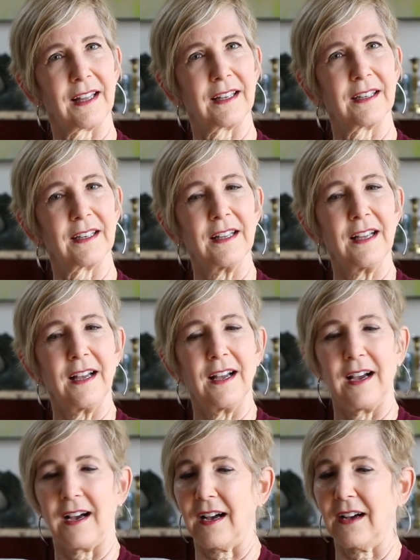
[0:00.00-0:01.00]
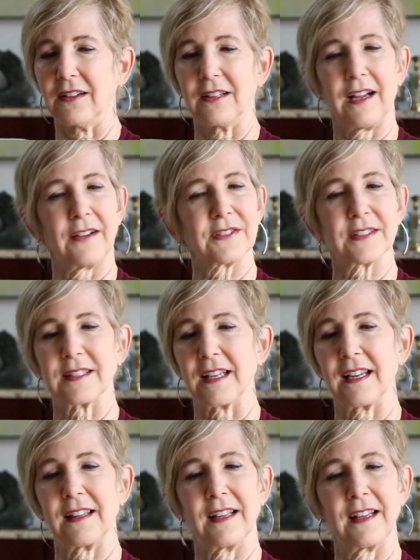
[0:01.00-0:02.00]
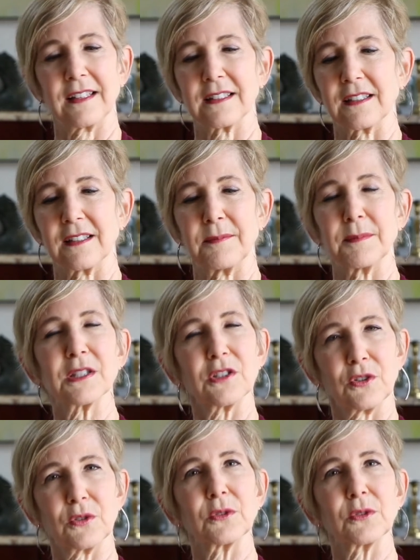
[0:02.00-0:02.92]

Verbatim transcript: And I'll have to say that um, uh, Mrs.